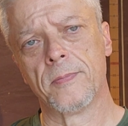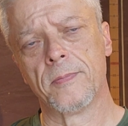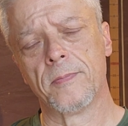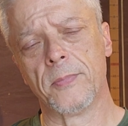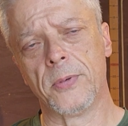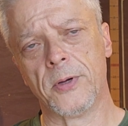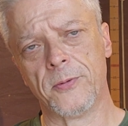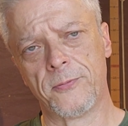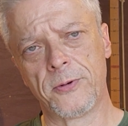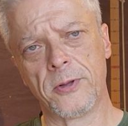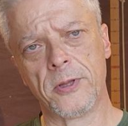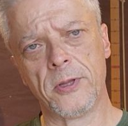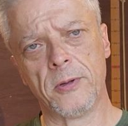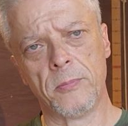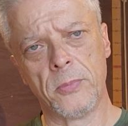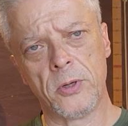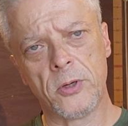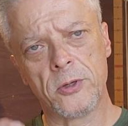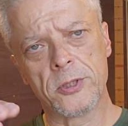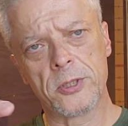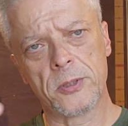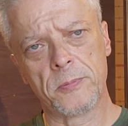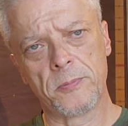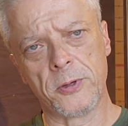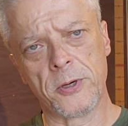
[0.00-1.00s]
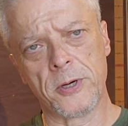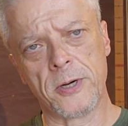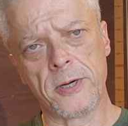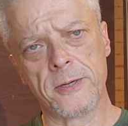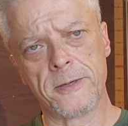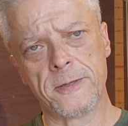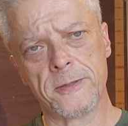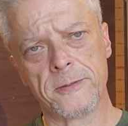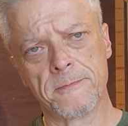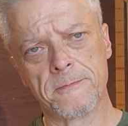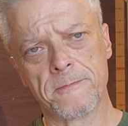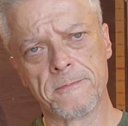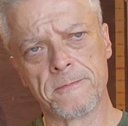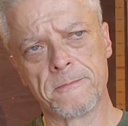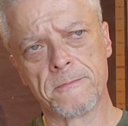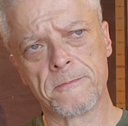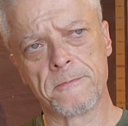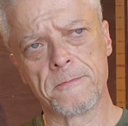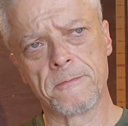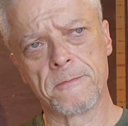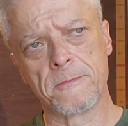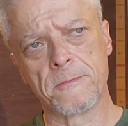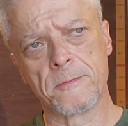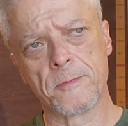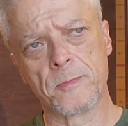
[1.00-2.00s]
But for the most part,
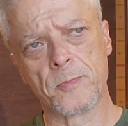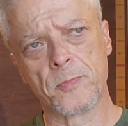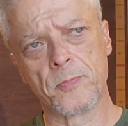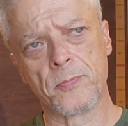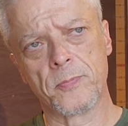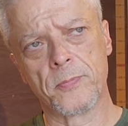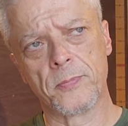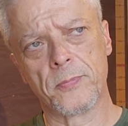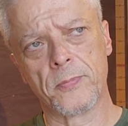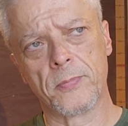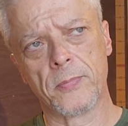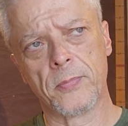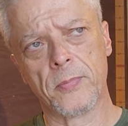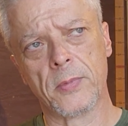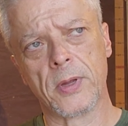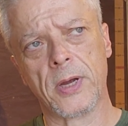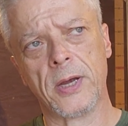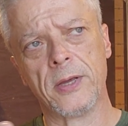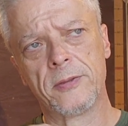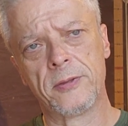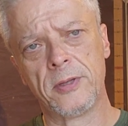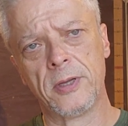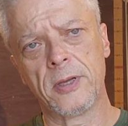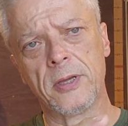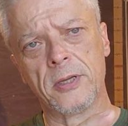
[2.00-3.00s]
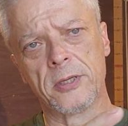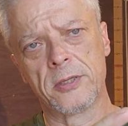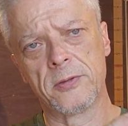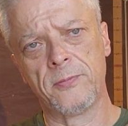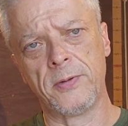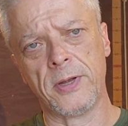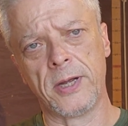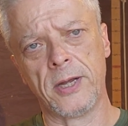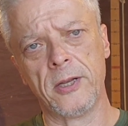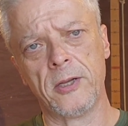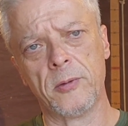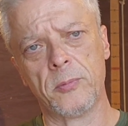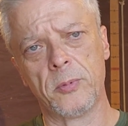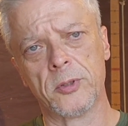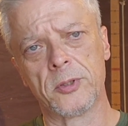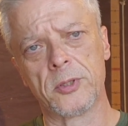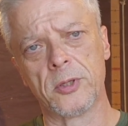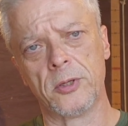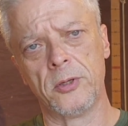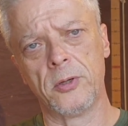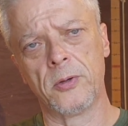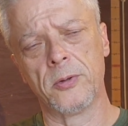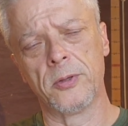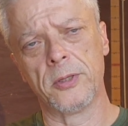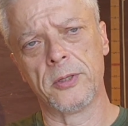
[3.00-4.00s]
I think it's valuable to
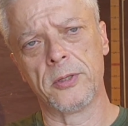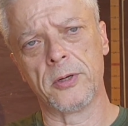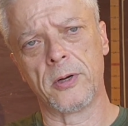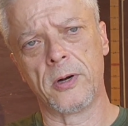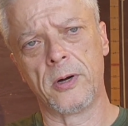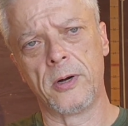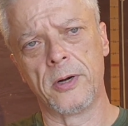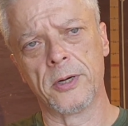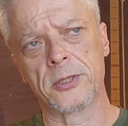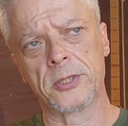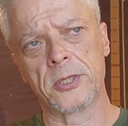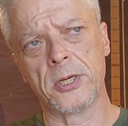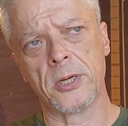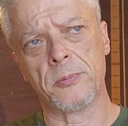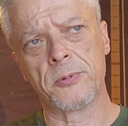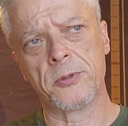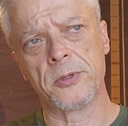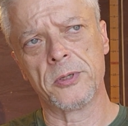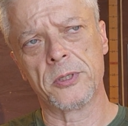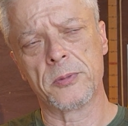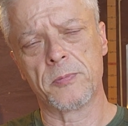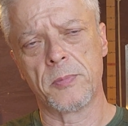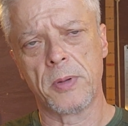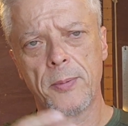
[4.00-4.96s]
know that there are exceptions.